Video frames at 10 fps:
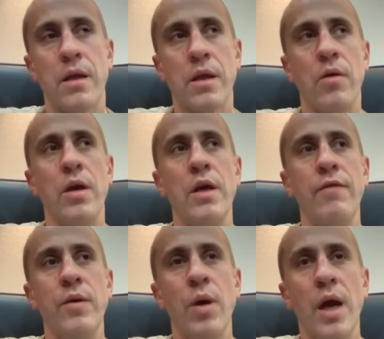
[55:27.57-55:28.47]
So
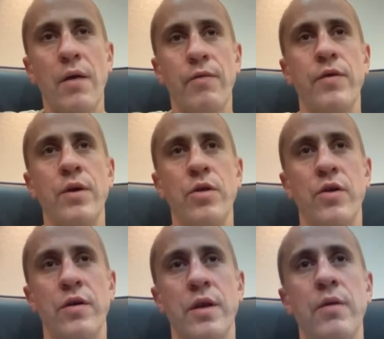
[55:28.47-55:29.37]
if you have
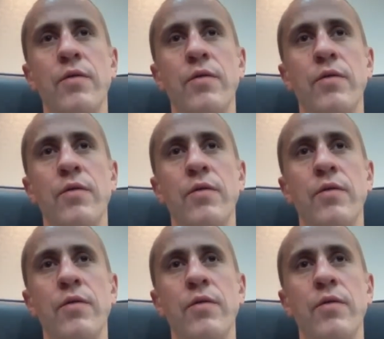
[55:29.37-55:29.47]
futures,